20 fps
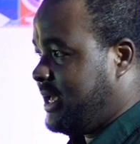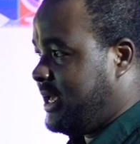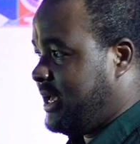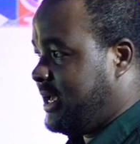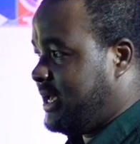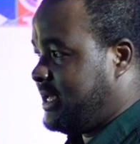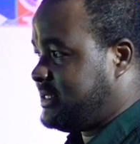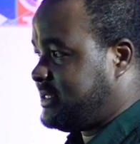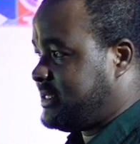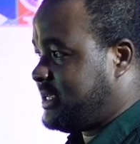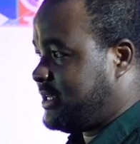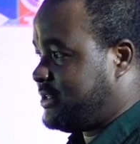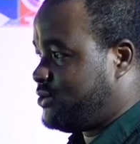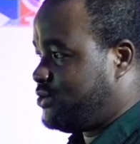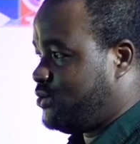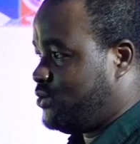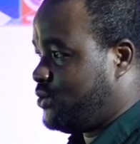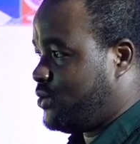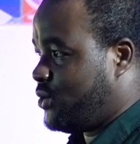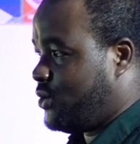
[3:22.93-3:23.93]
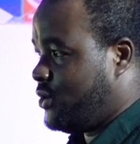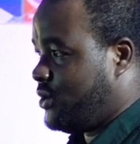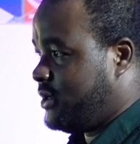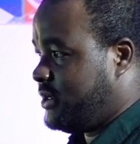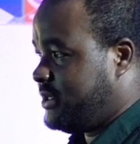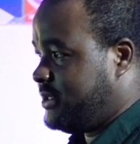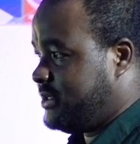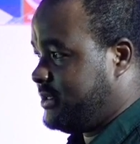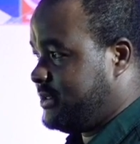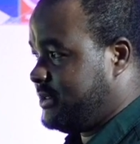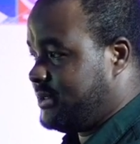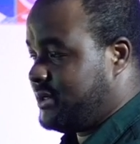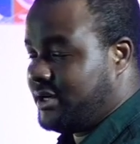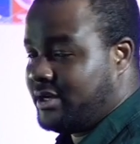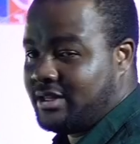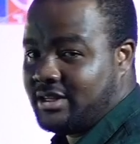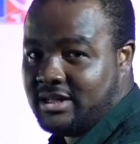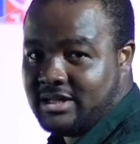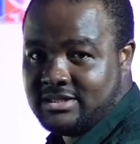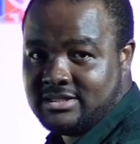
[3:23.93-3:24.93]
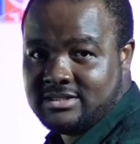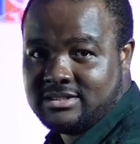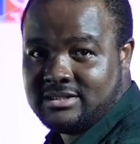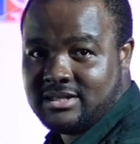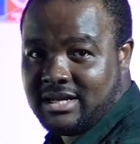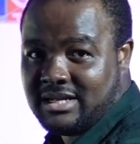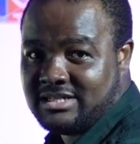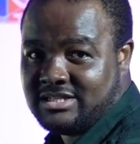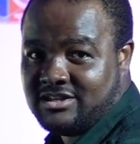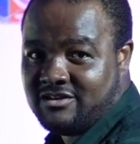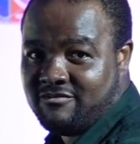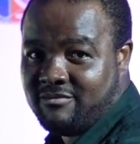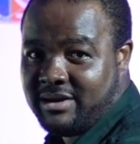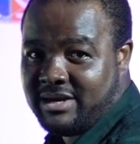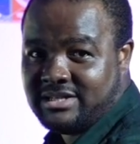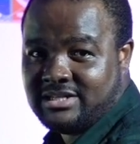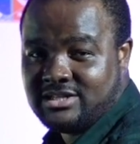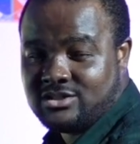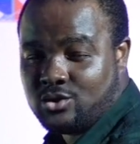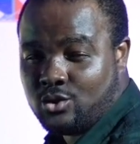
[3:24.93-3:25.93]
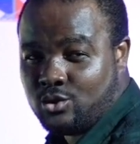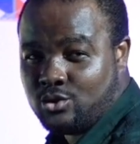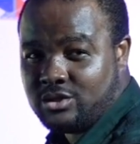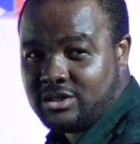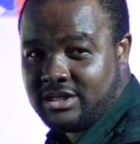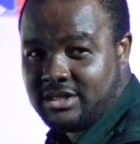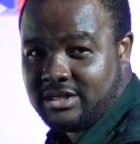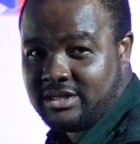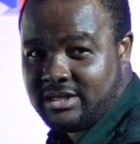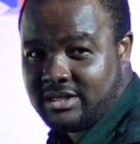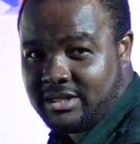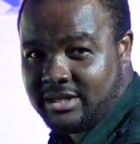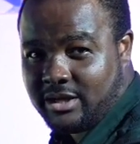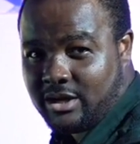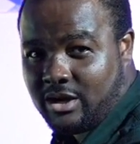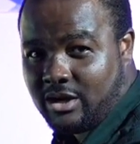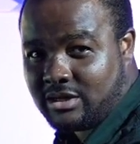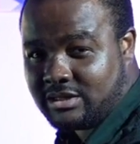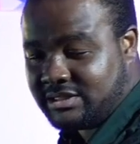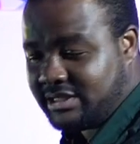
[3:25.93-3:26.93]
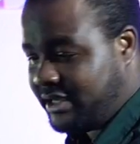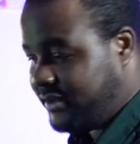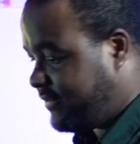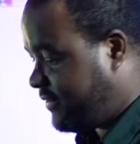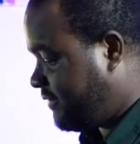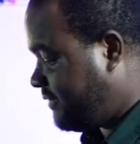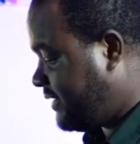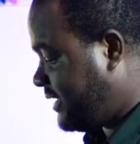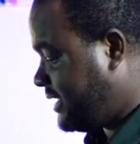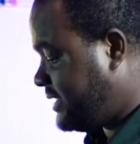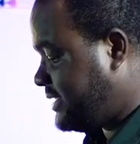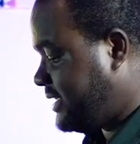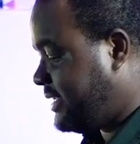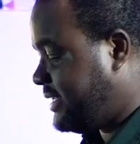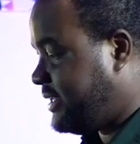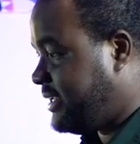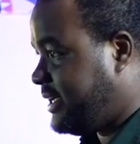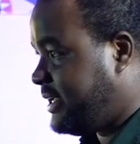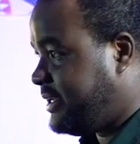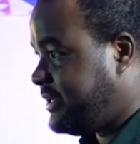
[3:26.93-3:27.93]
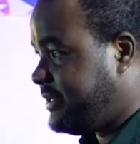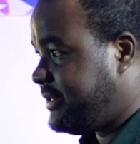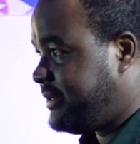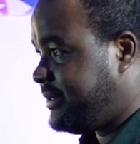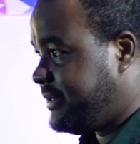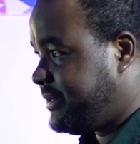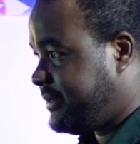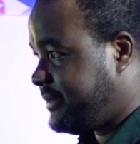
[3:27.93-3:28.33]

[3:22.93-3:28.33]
a sus2 chord. Okay, that's achieved by just holding the octave of that and then